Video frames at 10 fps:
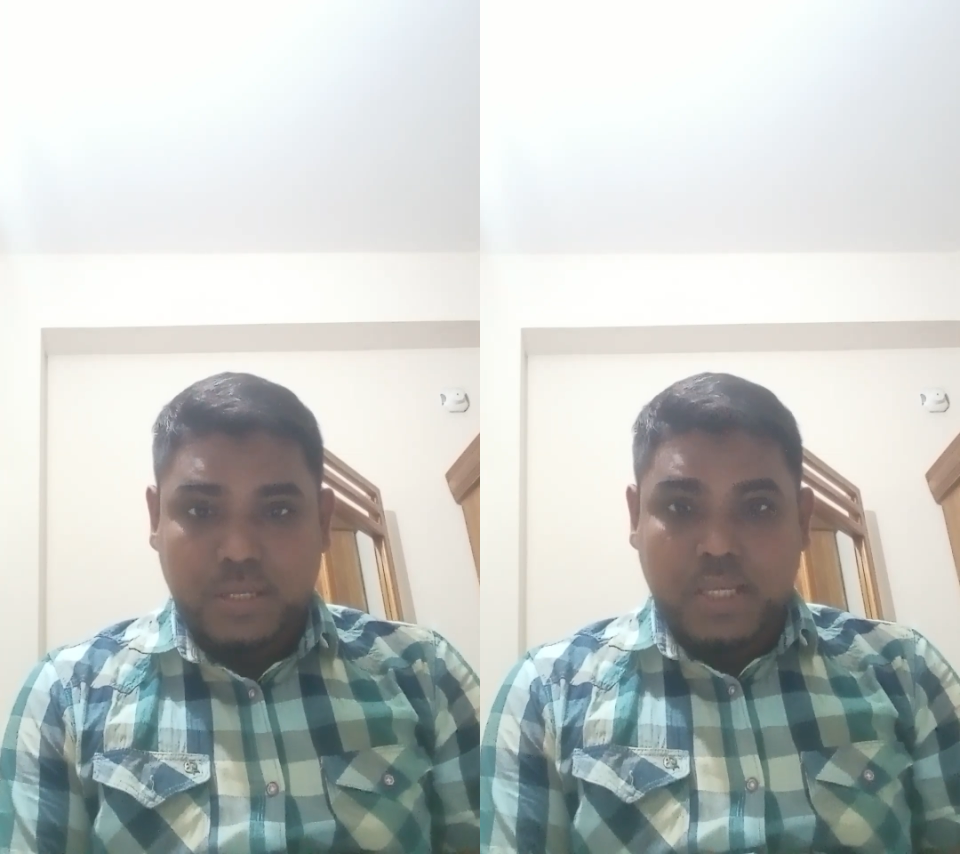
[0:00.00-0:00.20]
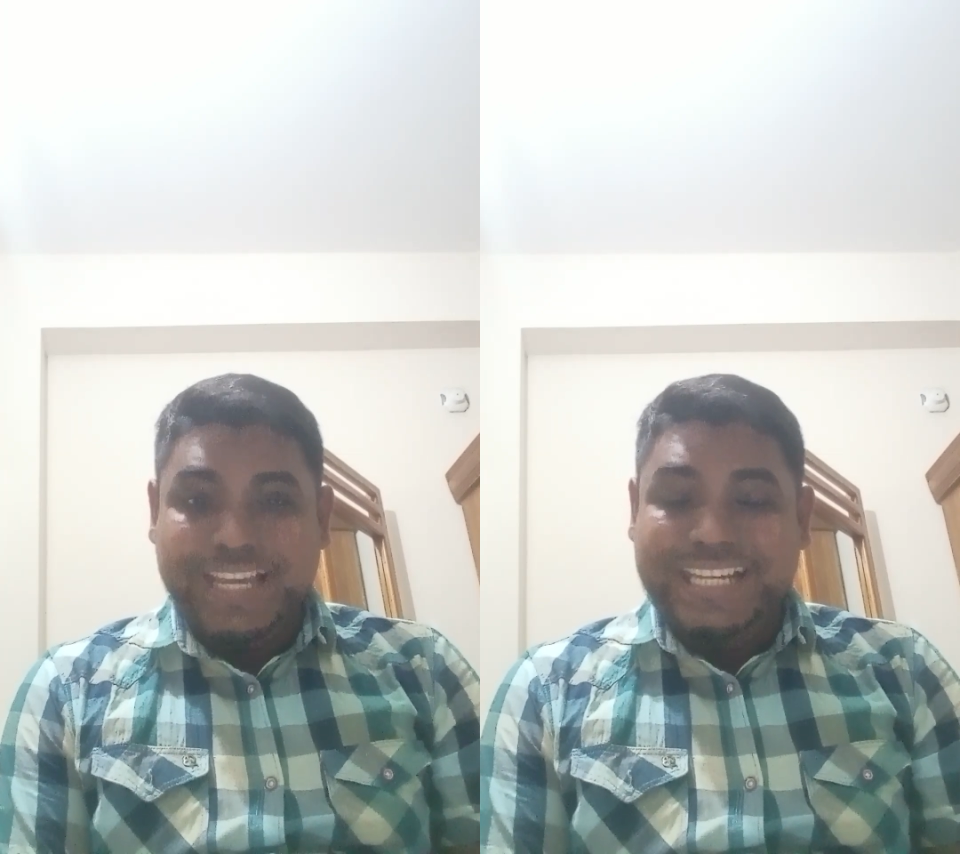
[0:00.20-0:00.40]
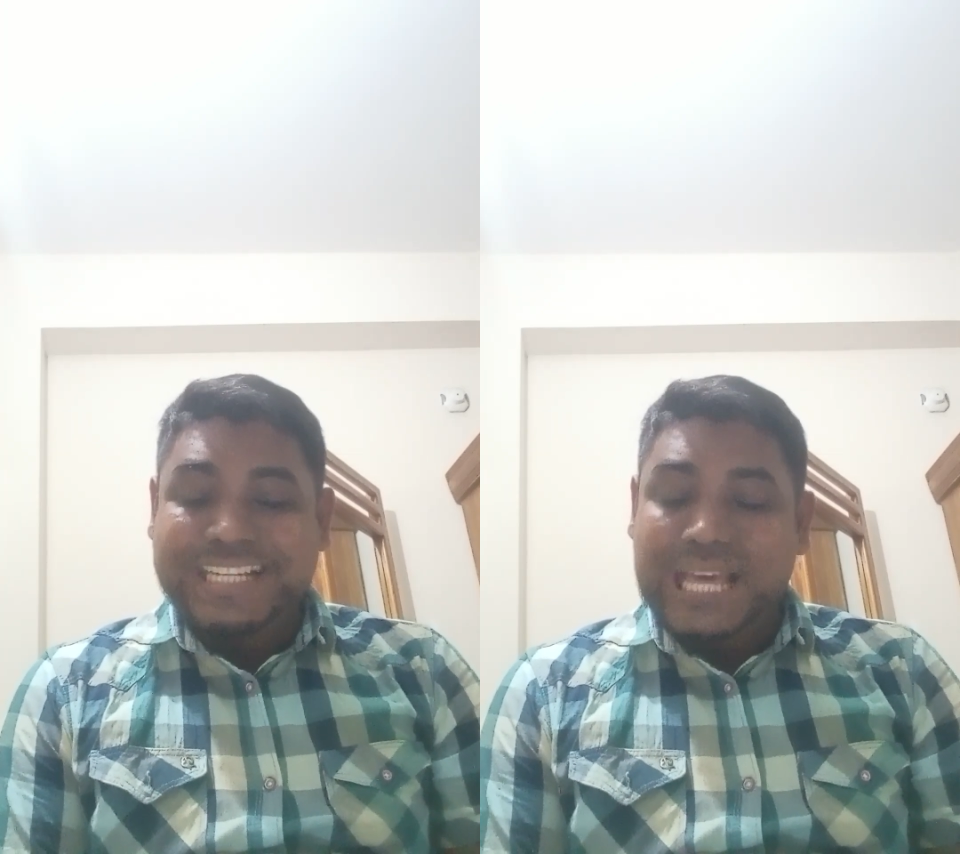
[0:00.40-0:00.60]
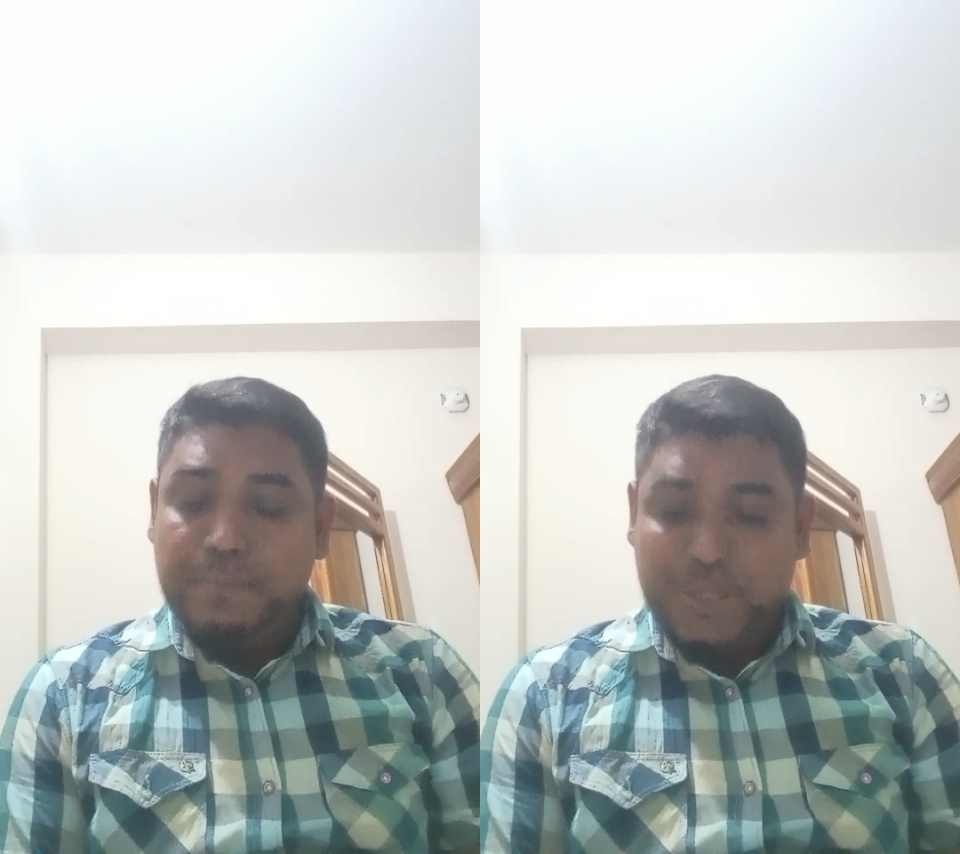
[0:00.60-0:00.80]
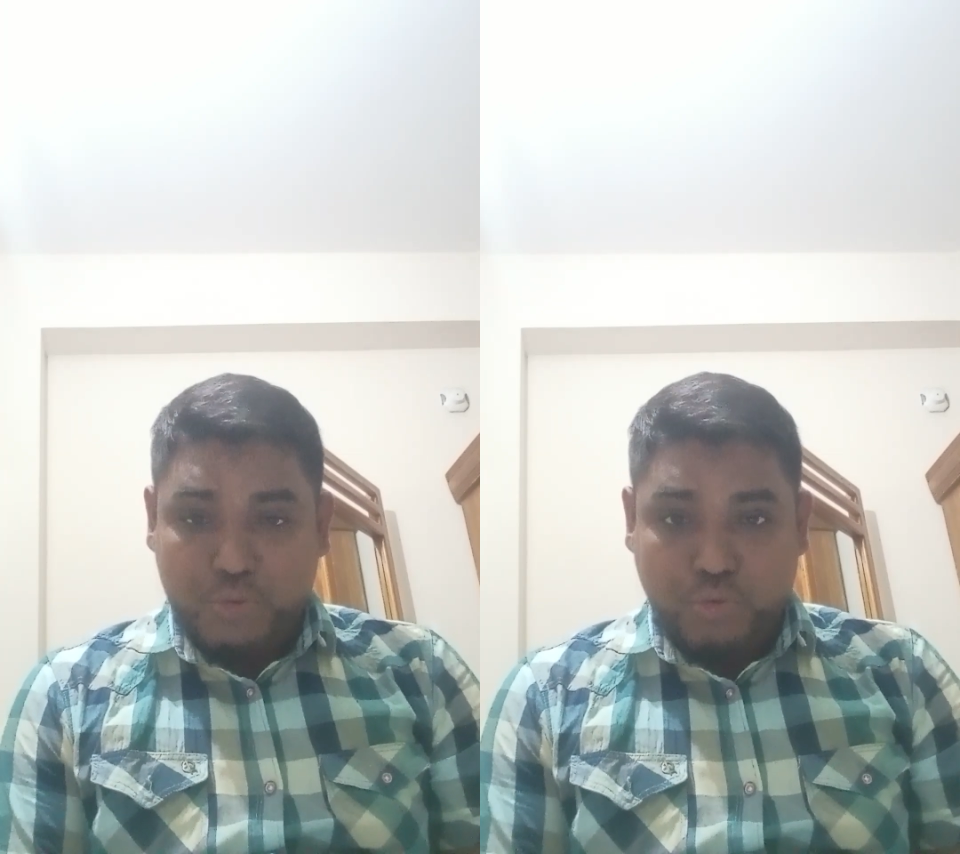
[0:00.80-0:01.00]
it can be
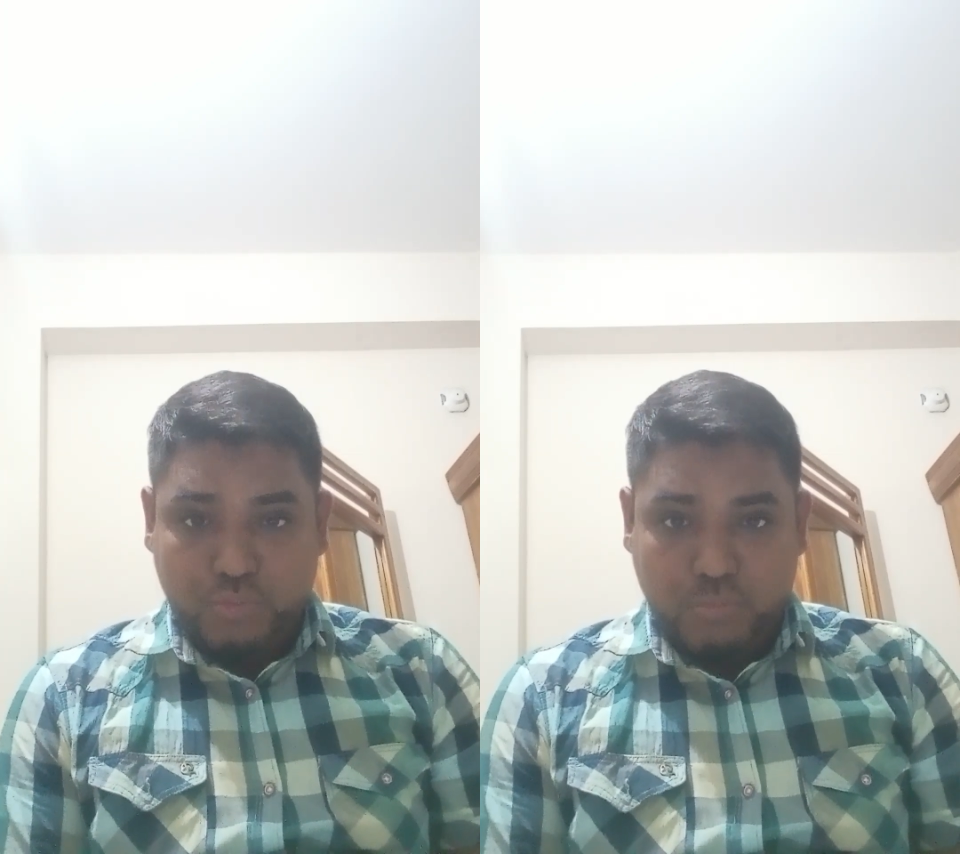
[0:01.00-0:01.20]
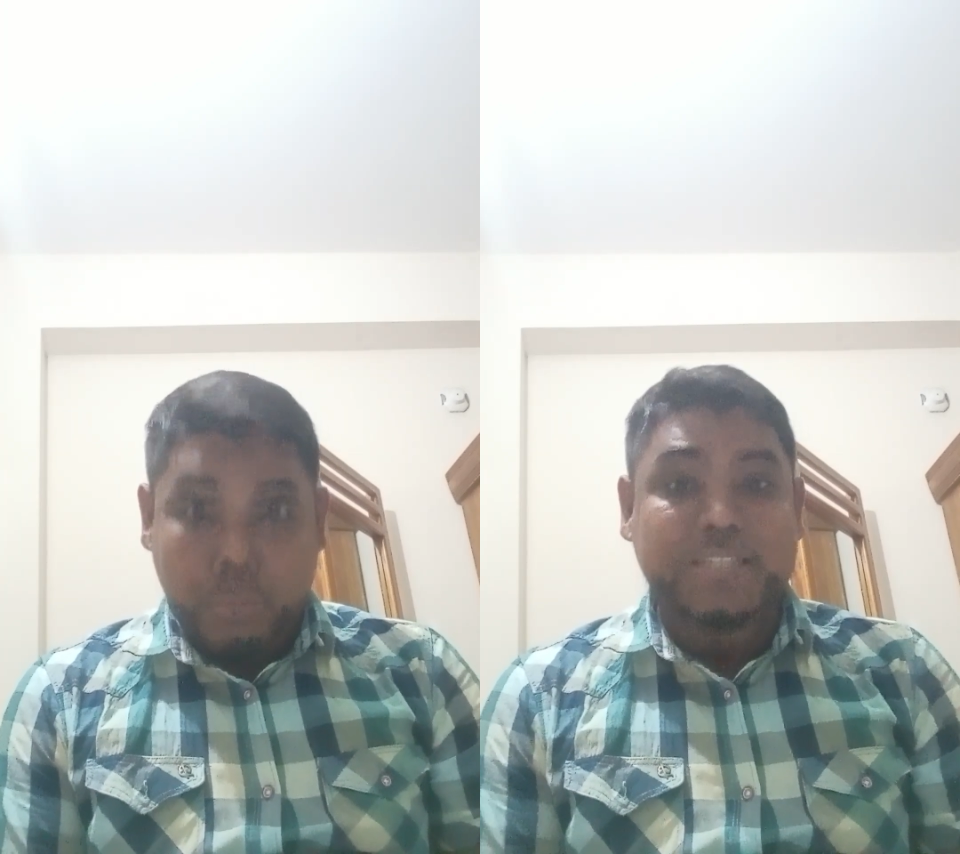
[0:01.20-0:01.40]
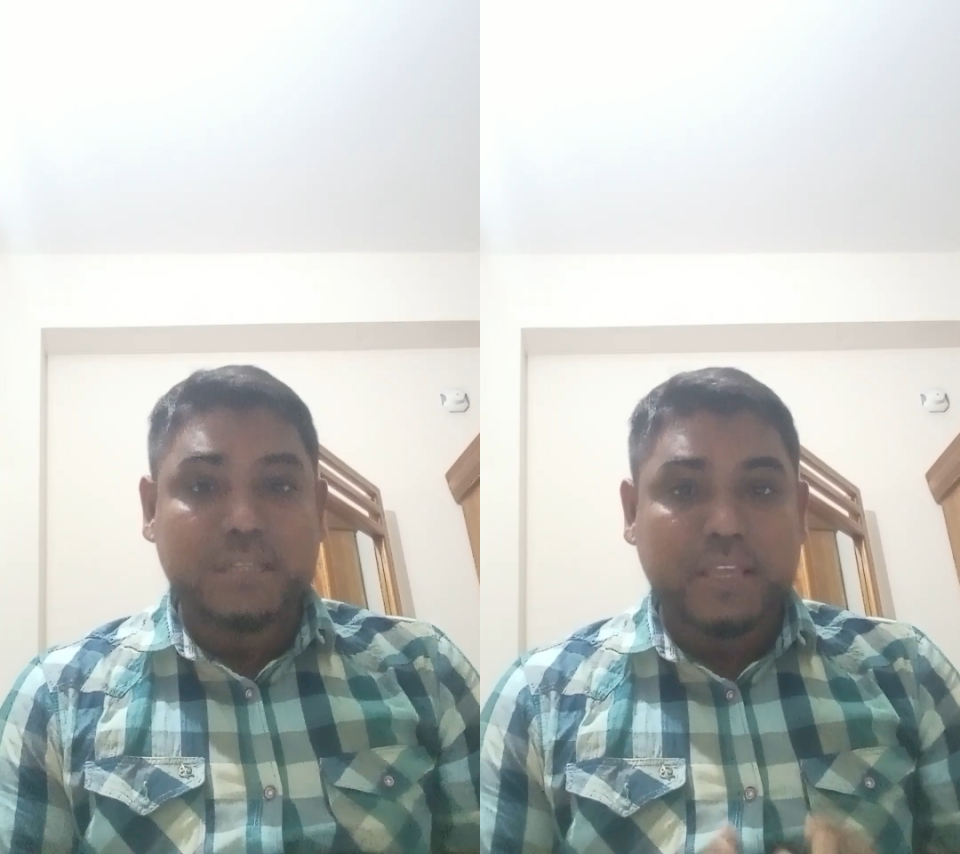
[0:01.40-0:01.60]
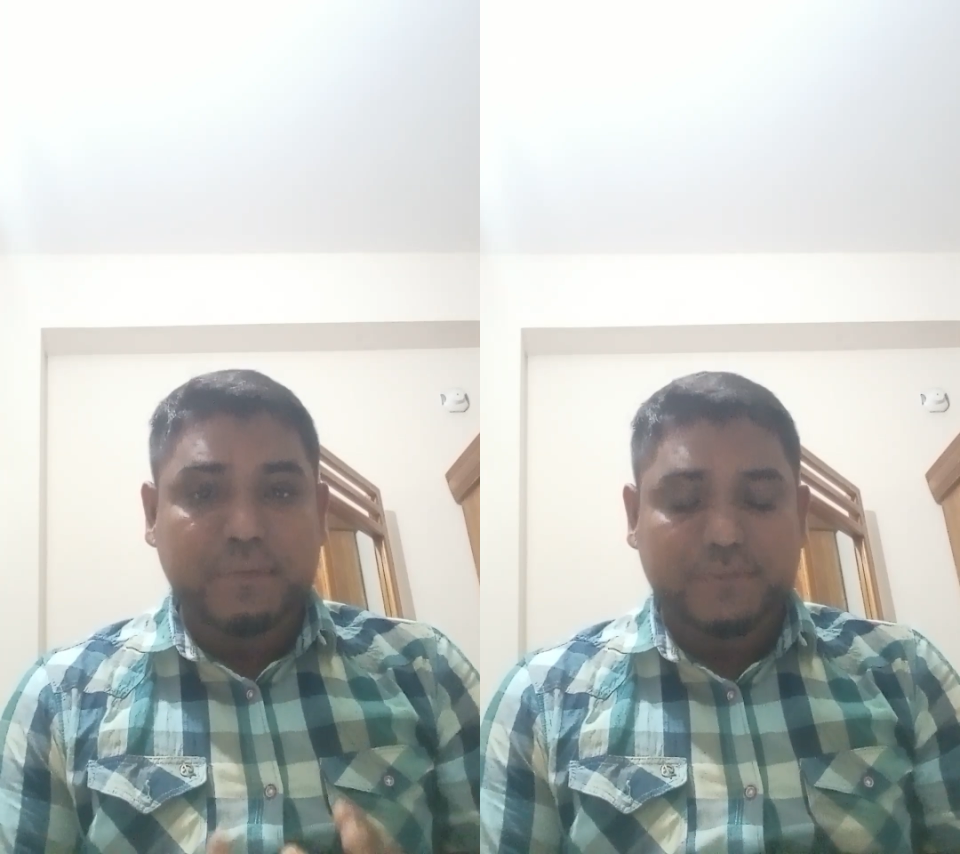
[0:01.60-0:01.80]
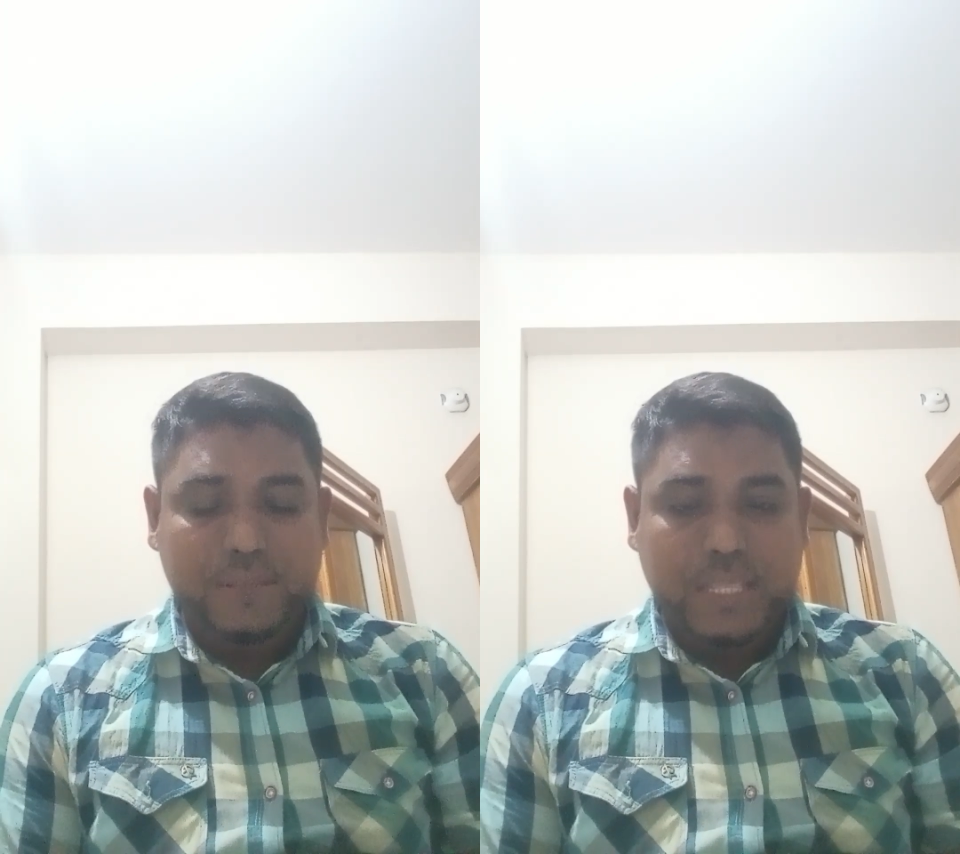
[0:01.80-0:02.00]
two, but if
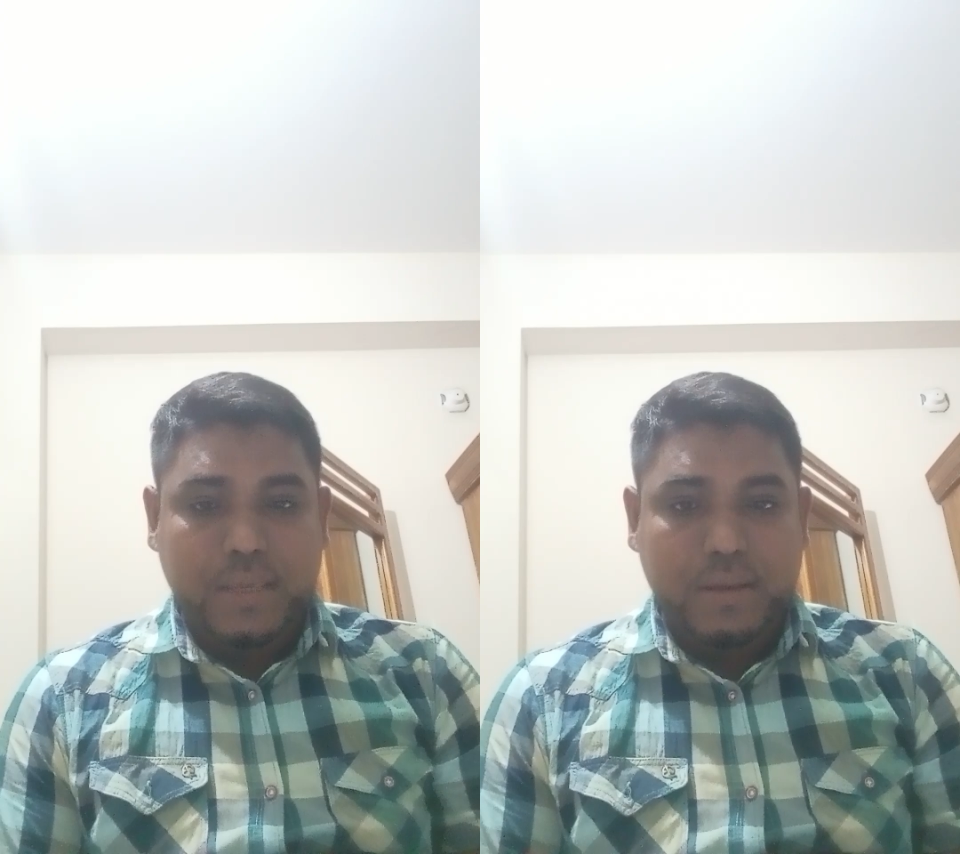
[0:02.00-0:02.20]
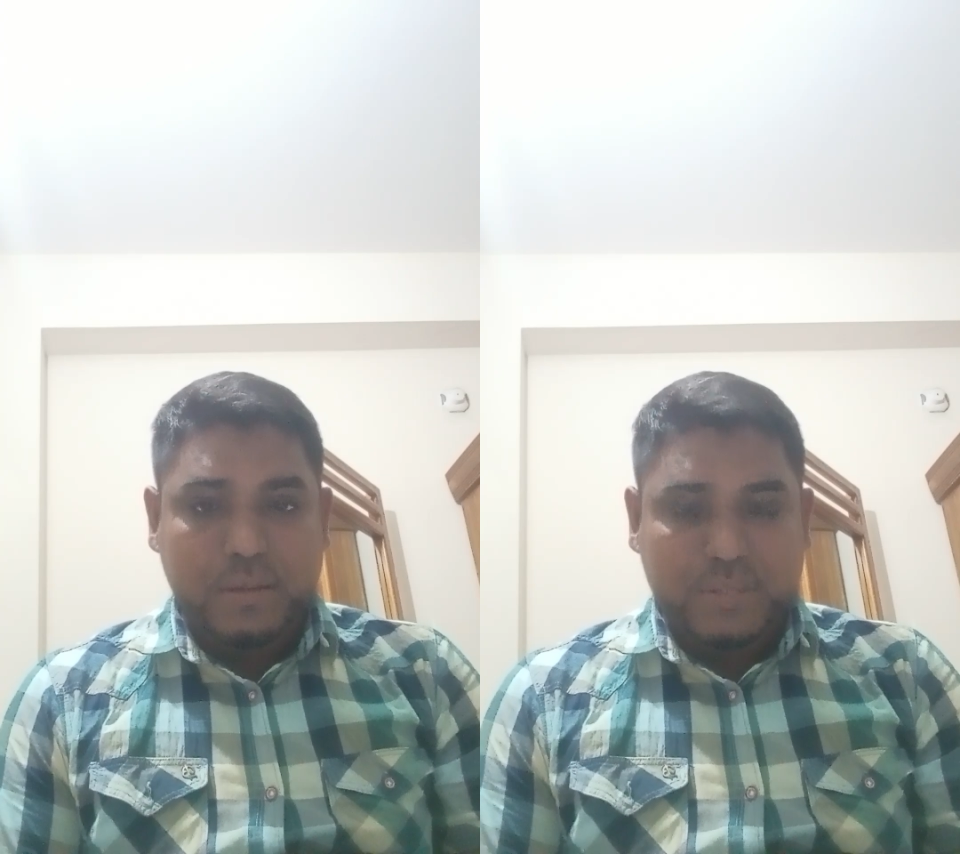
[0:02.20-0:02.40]
they